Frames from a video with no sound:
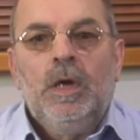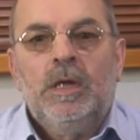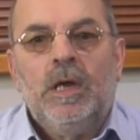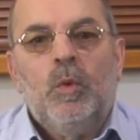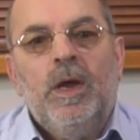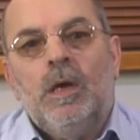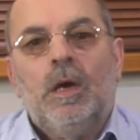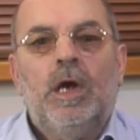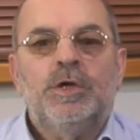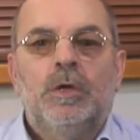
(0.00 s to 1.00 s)
That way a
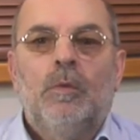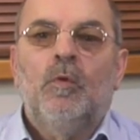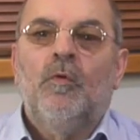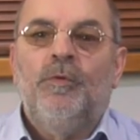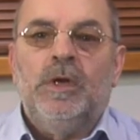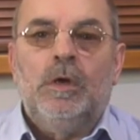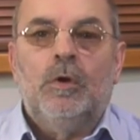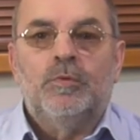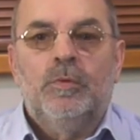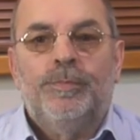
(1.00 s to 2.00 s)
large number of
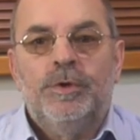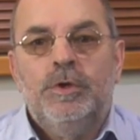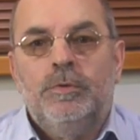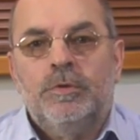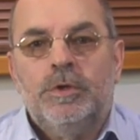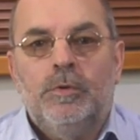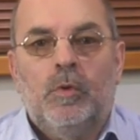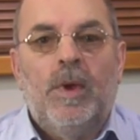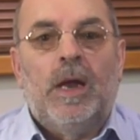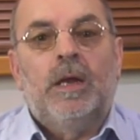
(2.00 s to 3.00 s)
videos were produced, the
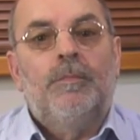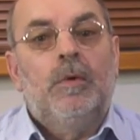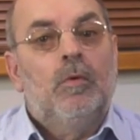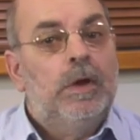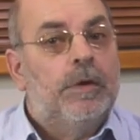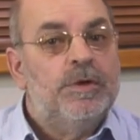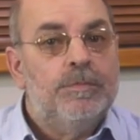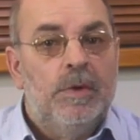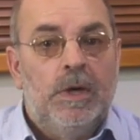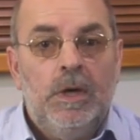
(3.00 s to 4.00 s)
Auralic Aries
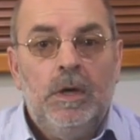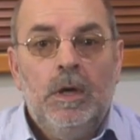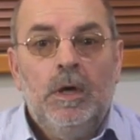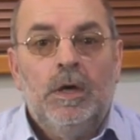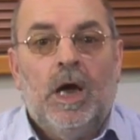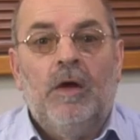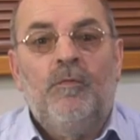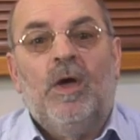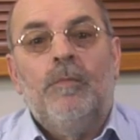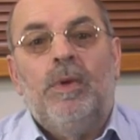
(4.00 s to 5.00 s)
Mini, the
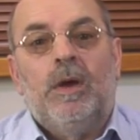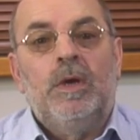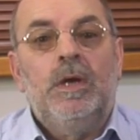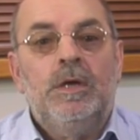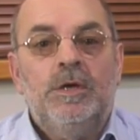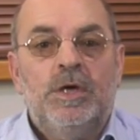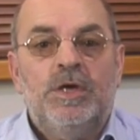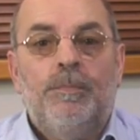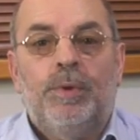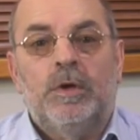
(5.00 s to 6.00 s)
Hi-Fi Berry
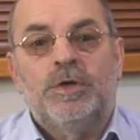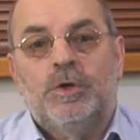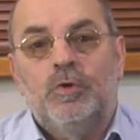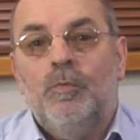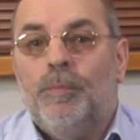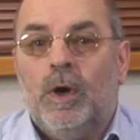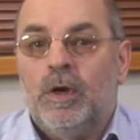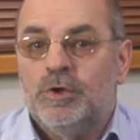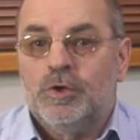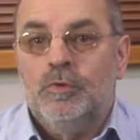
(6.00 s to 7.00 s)
DigiPlus 2
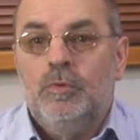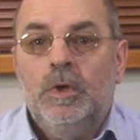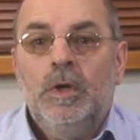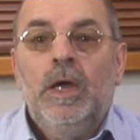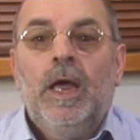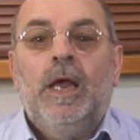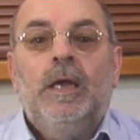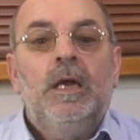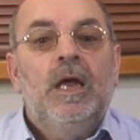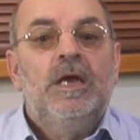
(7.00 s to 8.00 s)
Part 2
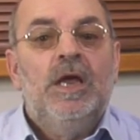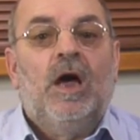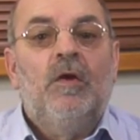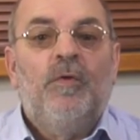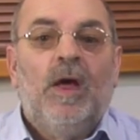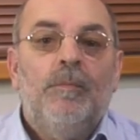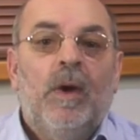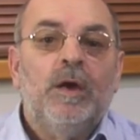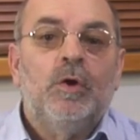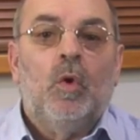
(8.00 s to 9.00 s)
and the iFi
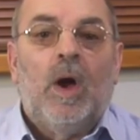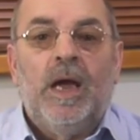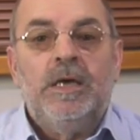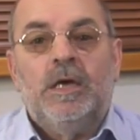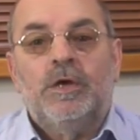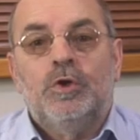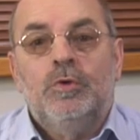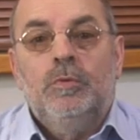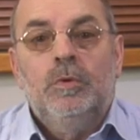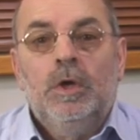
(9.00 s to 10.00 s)
Micro iDeck
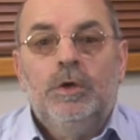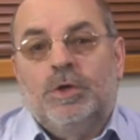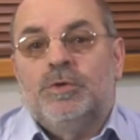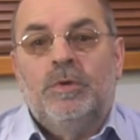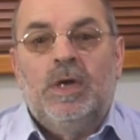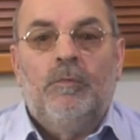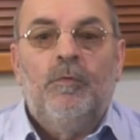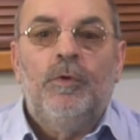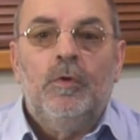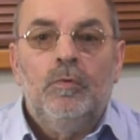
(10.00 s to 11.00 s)
2, just to name a
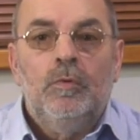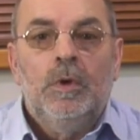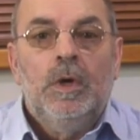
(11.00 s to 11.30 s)
few.